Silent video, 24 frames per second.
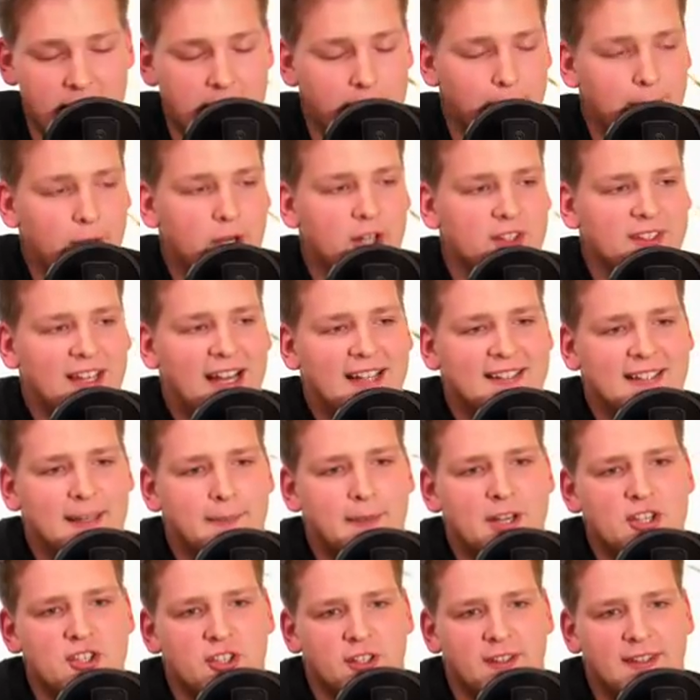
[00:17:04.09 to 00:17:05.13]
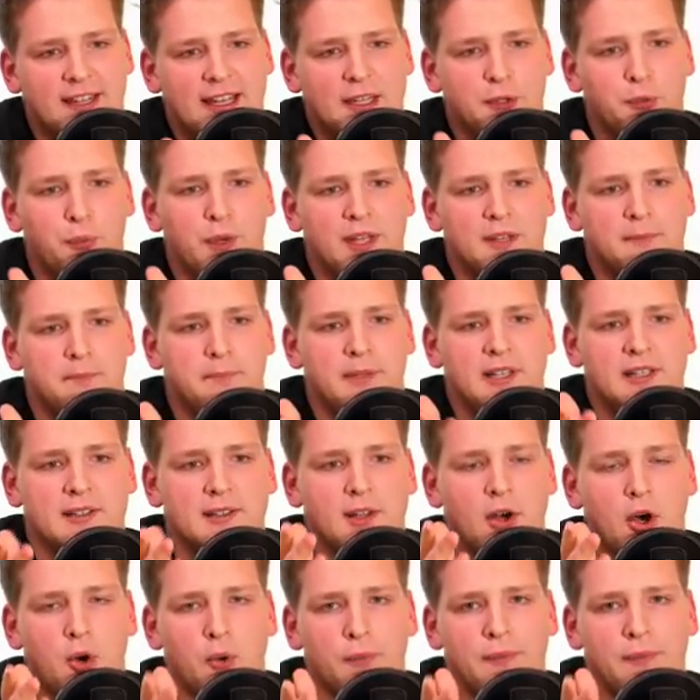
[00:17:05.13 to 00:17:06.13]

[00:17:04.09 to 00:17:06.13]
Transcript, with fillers: because as I mentioned, it went below